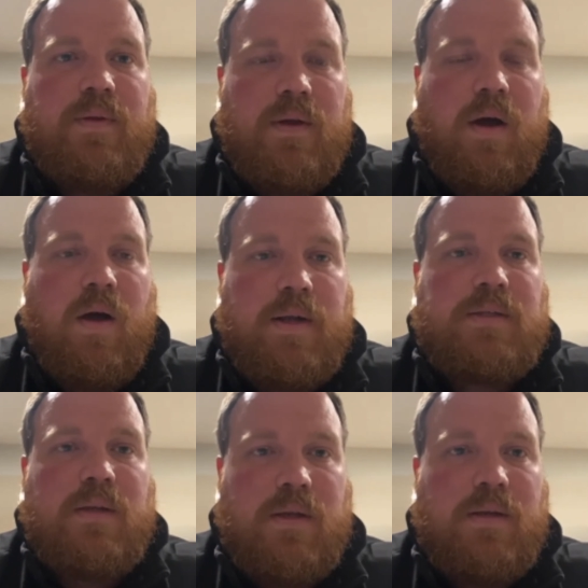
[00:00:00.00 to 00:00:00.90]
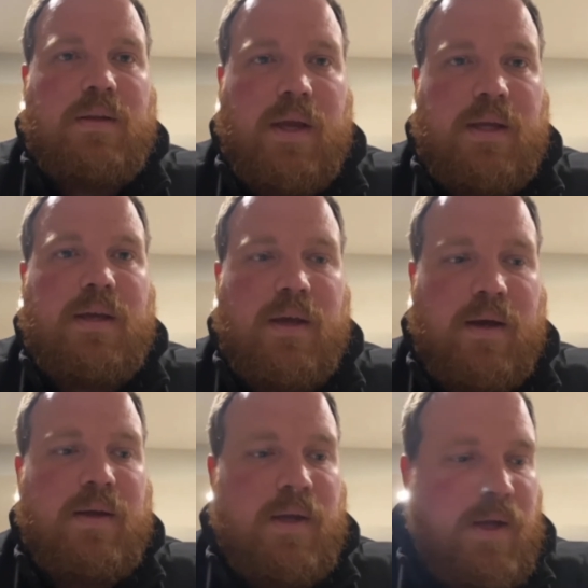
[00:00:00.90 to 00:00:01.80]
honestly.
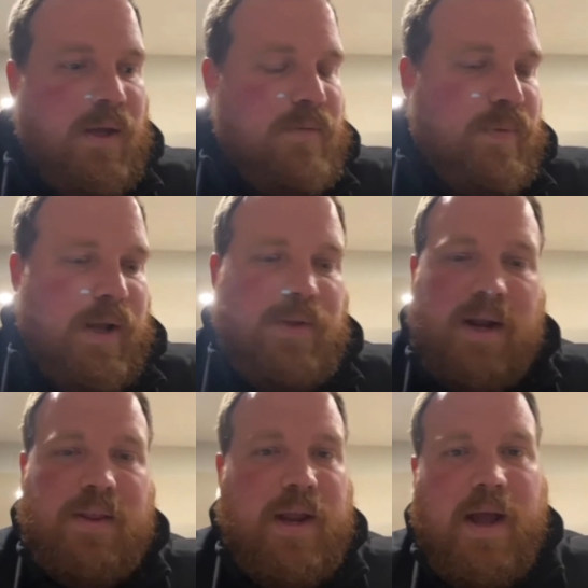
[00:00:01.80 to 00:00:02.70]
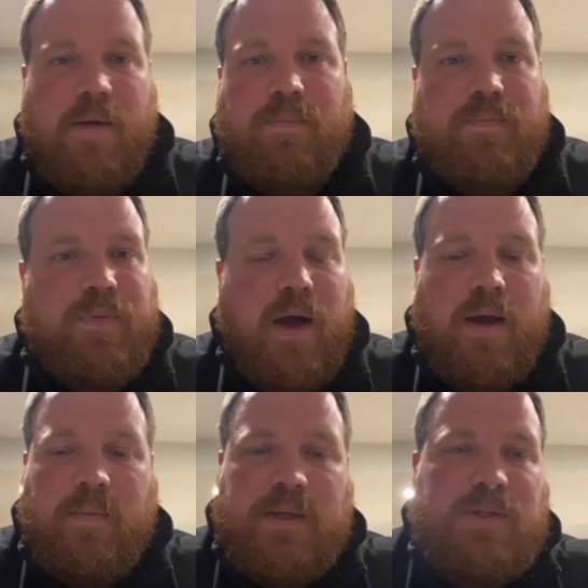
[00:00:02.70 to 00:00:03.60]
But at the end of the day,
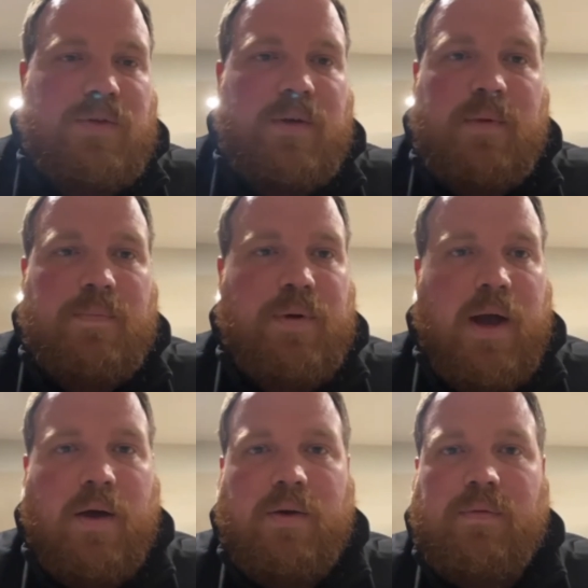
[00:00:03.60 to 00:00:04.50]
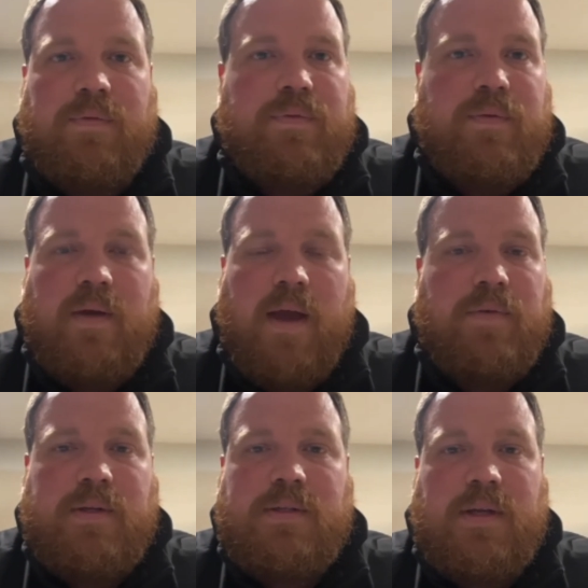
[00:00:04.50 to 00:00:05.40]
I'm extremely proud of
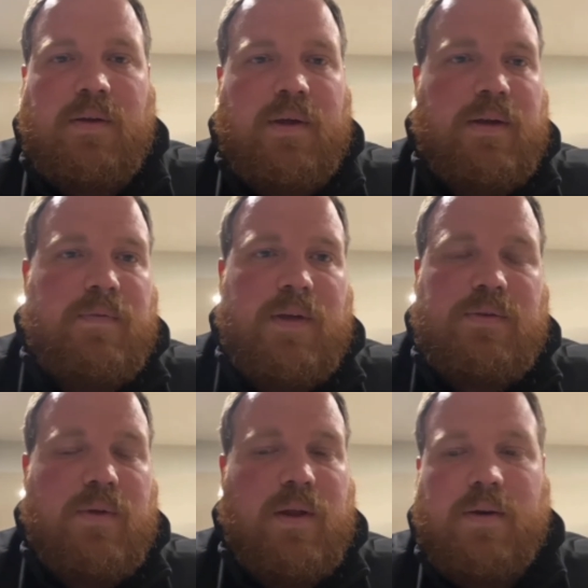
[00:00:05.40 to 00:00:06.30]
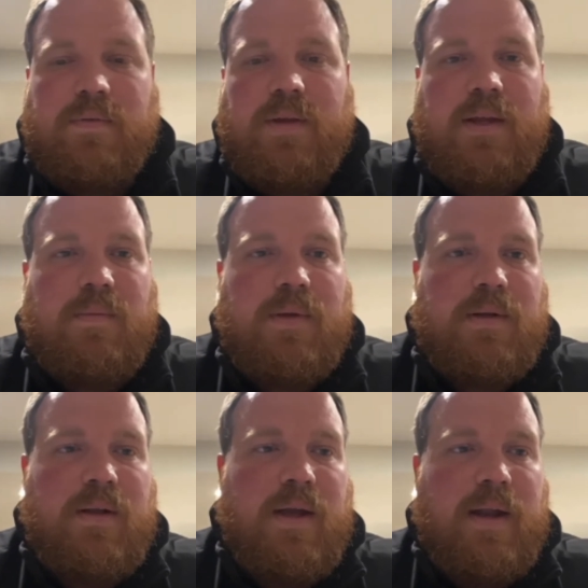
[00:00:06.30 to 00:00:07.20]
every single individual on our team
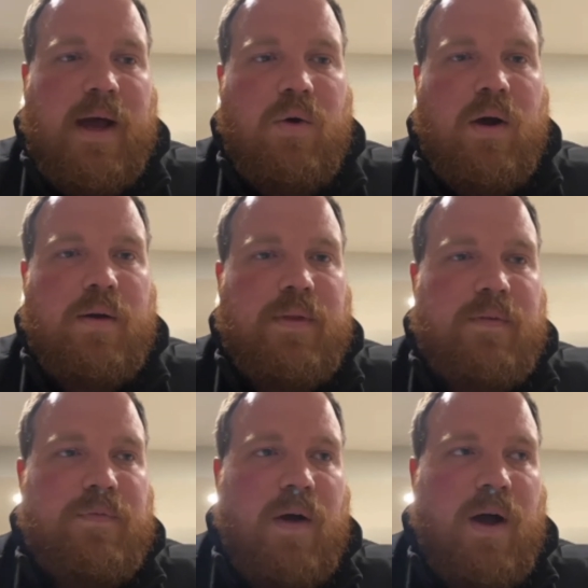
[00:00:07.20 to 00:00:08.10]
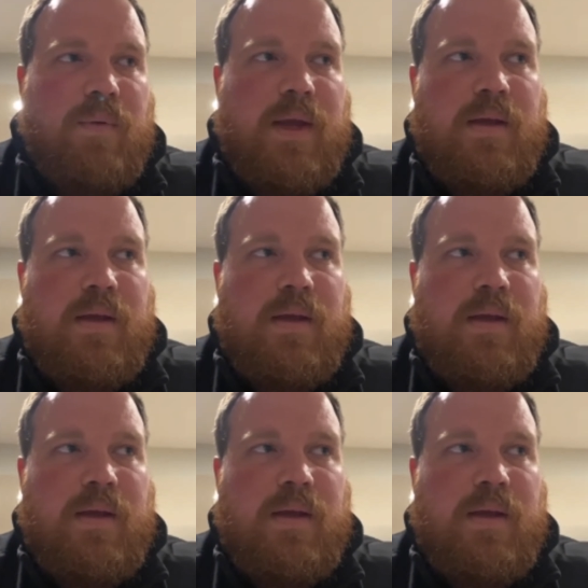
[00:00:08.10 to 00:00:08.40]
and how hard they fought.